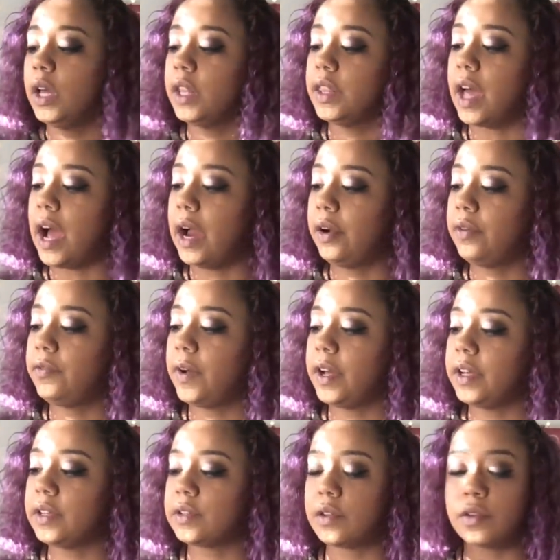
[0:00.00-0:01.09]
The
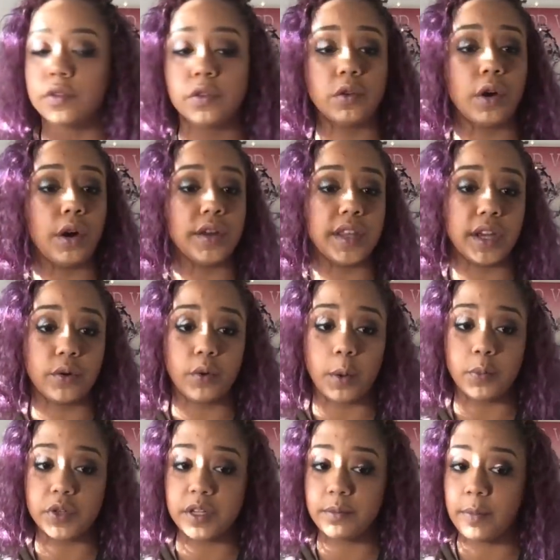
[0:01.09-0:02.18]
Hierophant is also a card that could
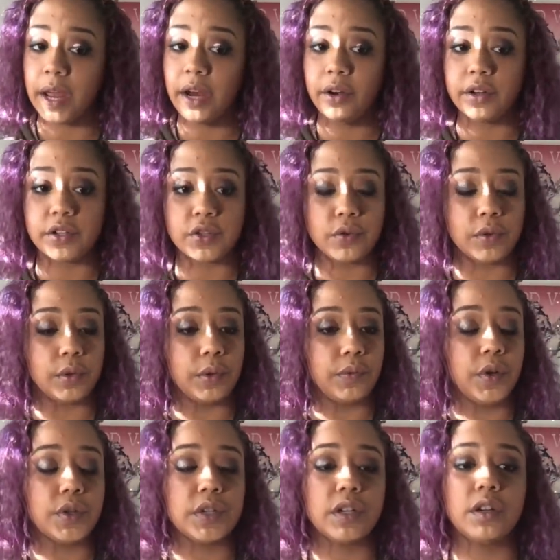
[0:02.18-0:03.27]
represent marriage. So in the
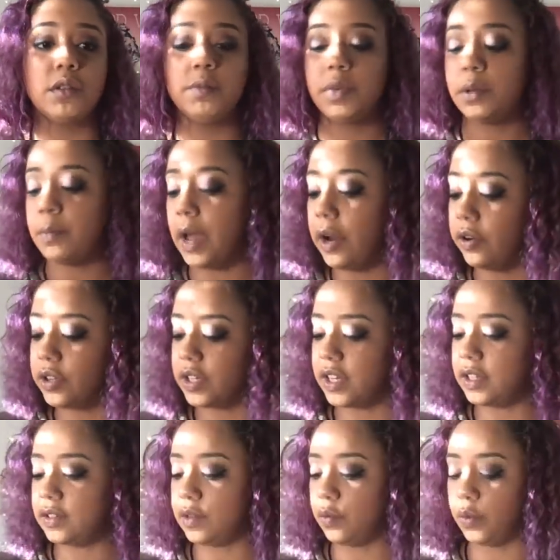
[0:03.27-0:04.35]
reverse, it could be a marriage
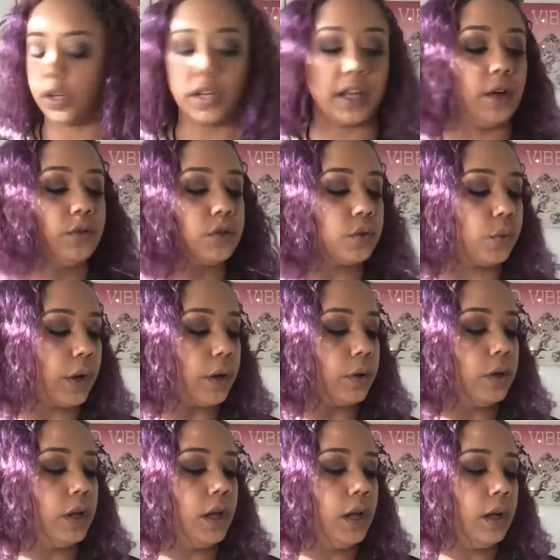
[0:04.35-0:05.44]
that isn't working out too well.